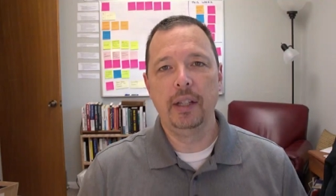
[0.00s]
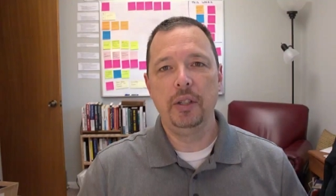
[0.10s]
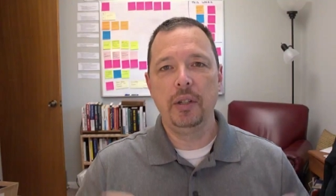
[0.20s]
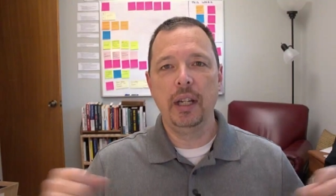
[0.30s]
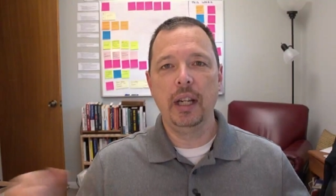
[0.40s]

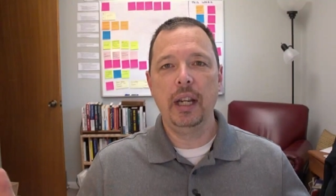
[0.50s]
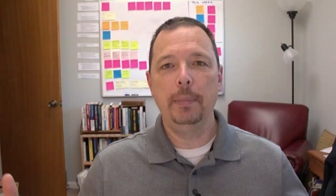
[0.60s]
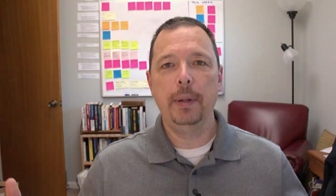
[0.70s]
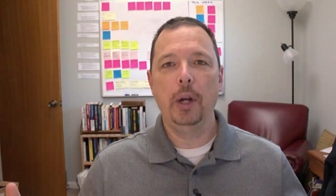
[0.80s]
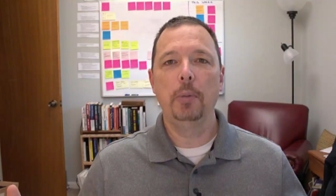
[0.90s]
then you can
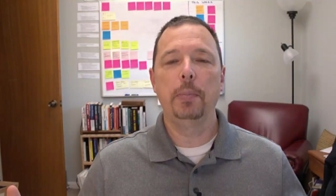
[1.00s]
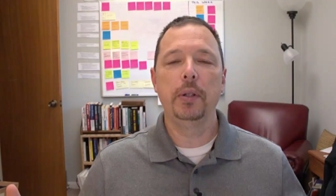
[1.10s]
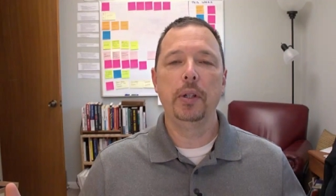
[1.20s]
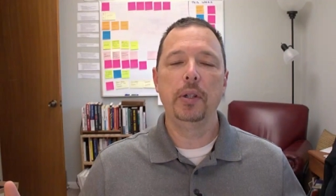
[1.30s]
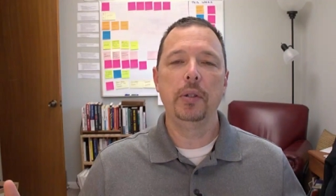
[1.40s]
keep it
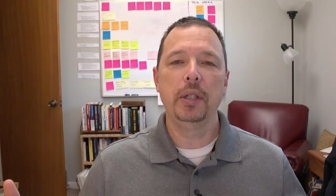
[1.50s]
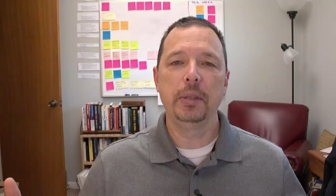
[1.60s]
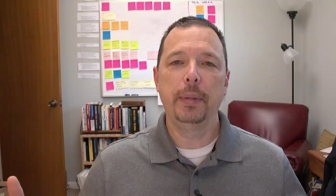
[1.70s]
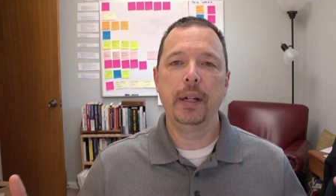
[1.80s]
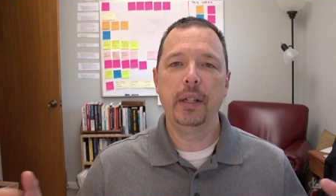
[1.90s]
open to new
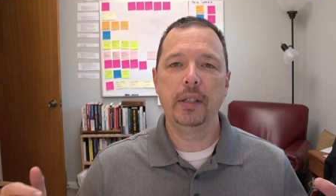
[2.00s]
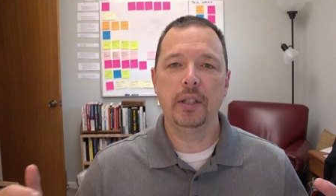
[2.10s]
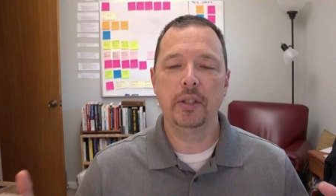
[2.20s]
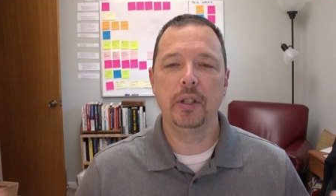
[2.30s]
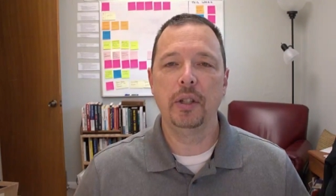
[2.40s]

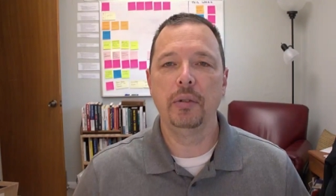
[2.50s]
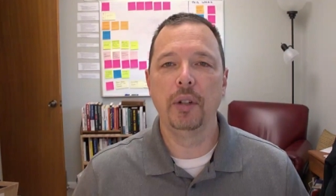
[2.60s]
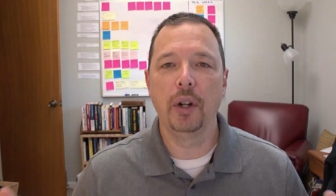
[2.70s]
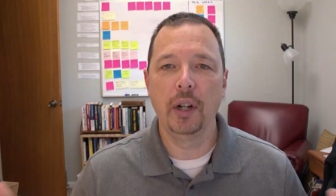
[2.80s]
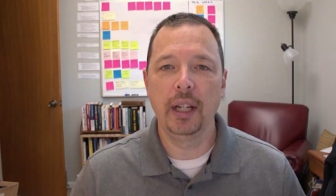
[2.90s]
experiences, to new
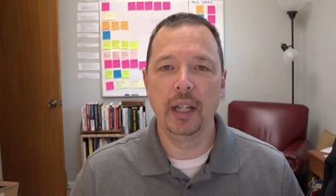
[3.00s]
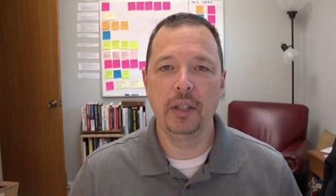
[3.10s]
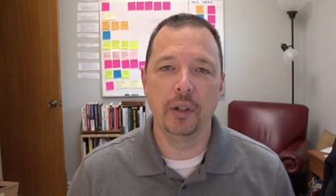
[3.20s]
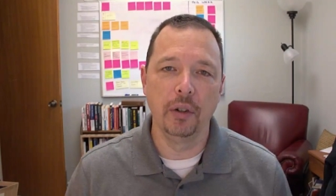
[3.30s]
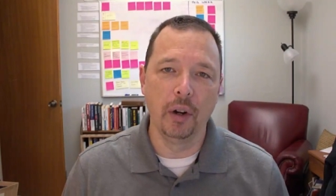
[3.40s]
learning,
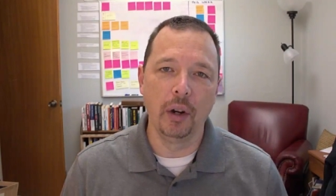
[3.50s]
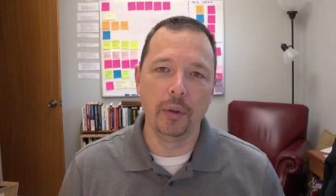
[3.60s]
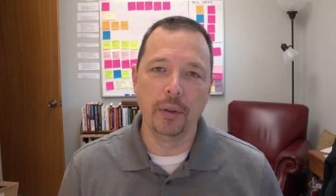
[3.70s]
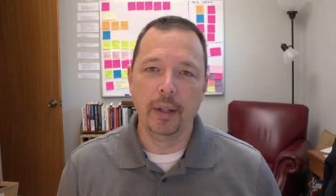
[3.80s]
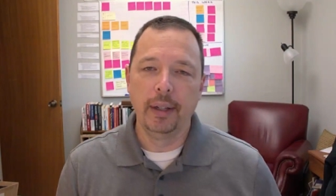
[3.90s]
and to
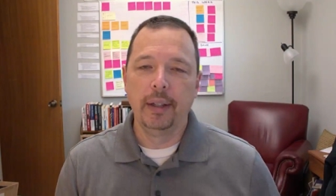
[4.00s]
growth.